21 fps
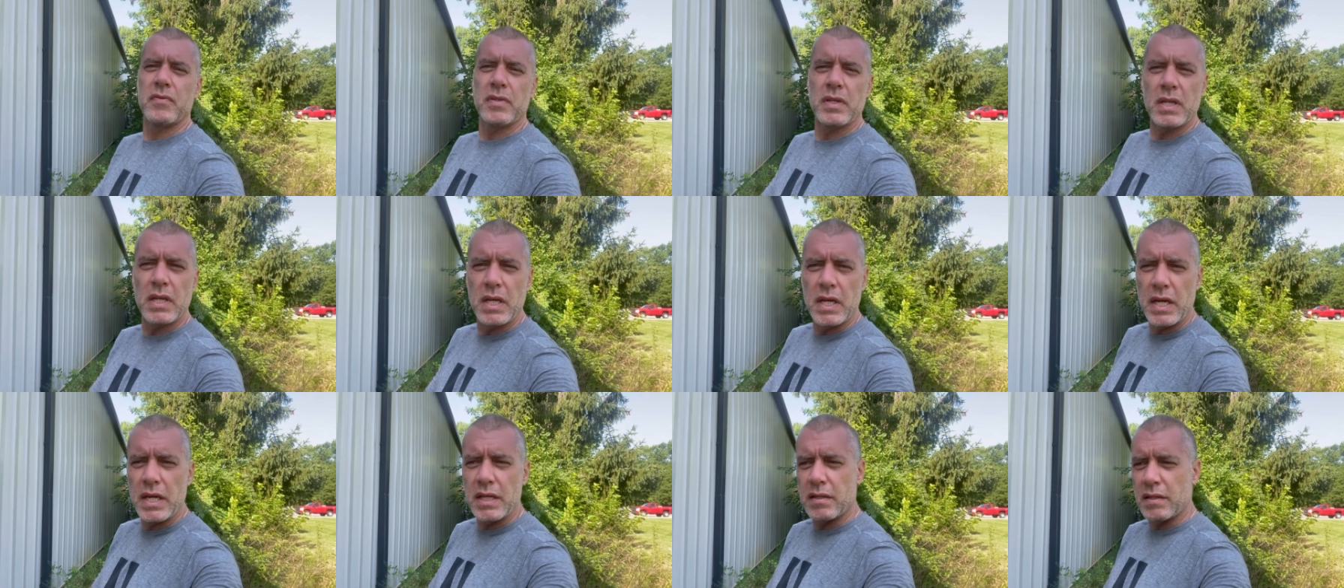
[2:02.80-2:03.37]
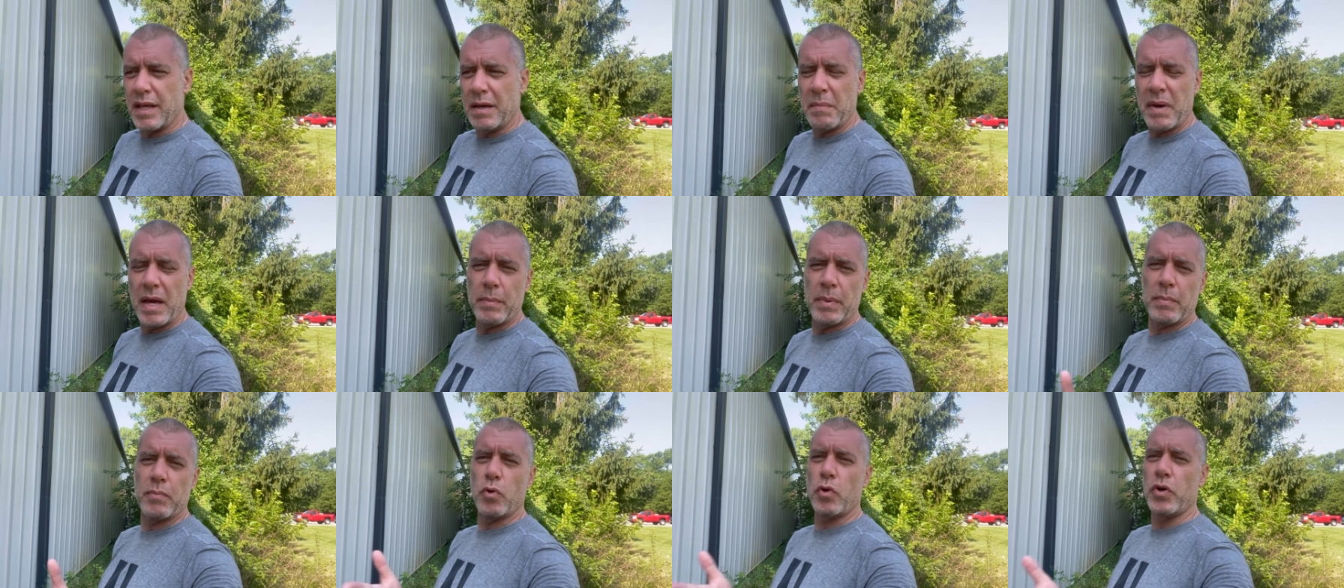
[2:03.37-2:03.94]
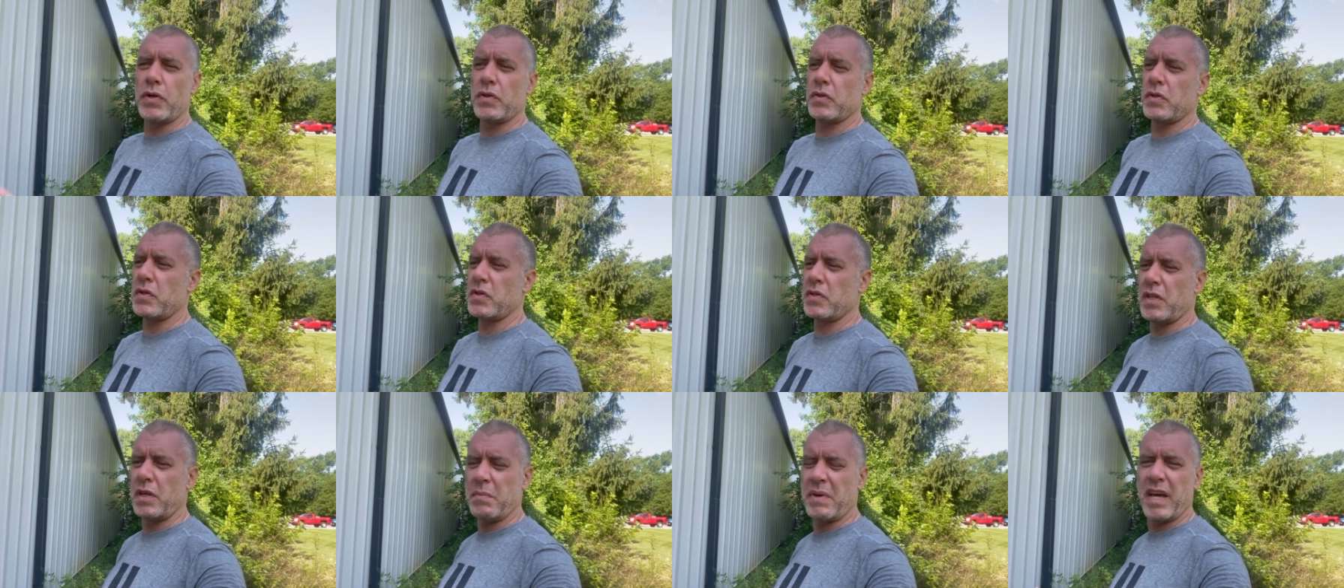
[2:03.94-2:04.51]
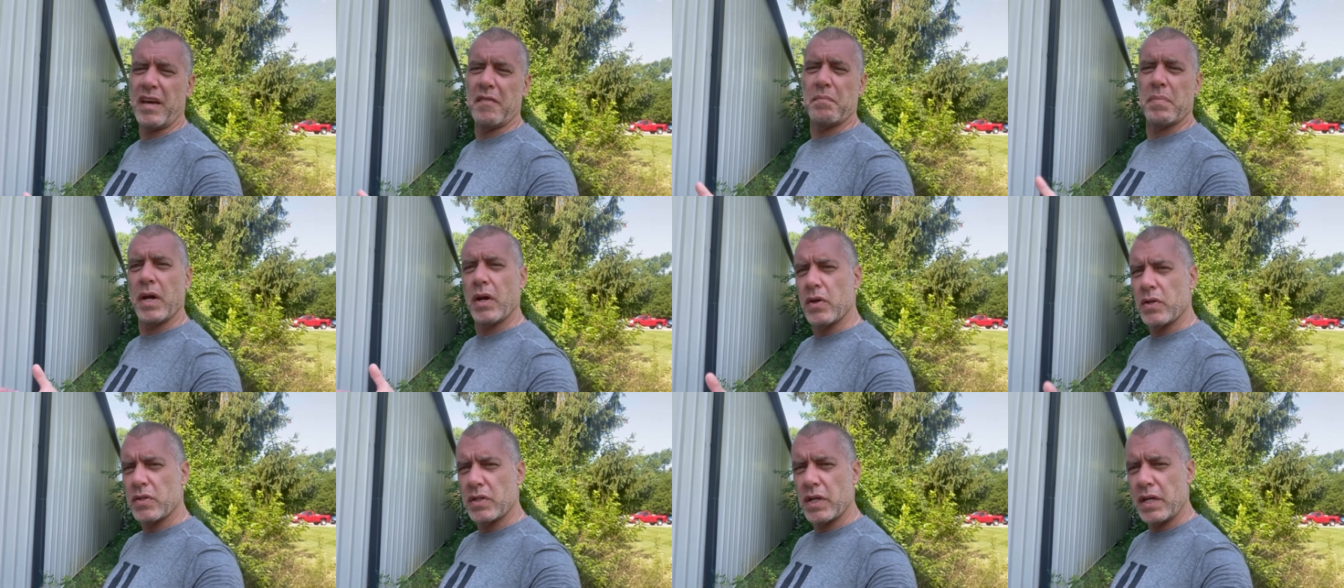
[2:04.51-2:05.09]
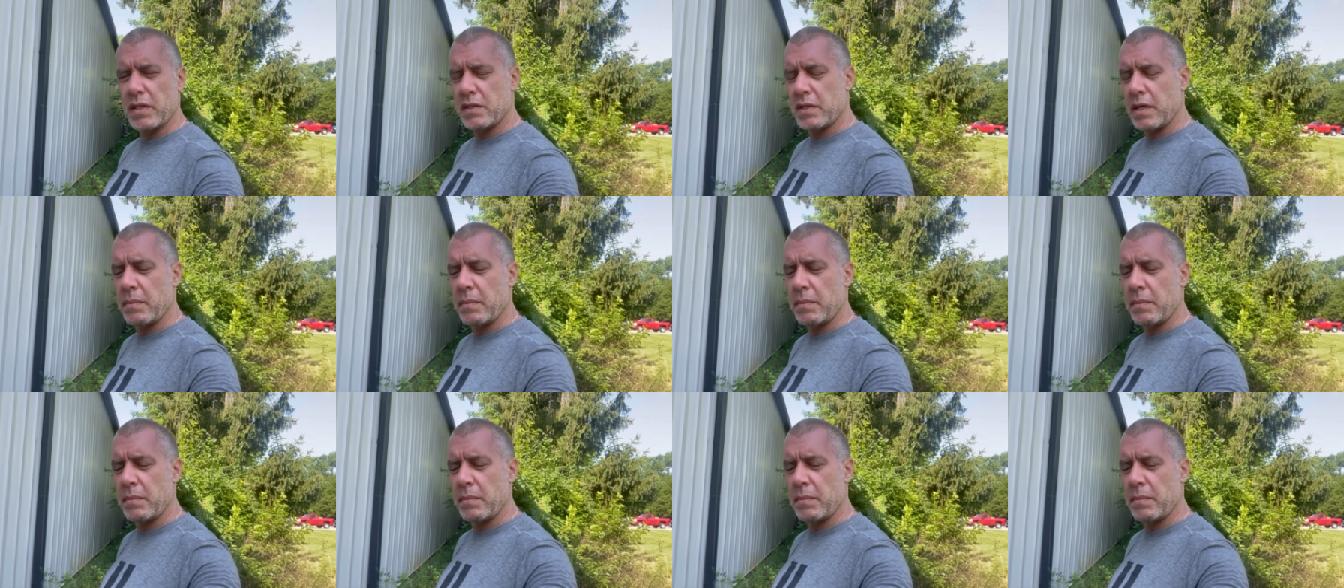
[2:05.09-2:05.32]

to eat. They may be poisonous. They may have parasites.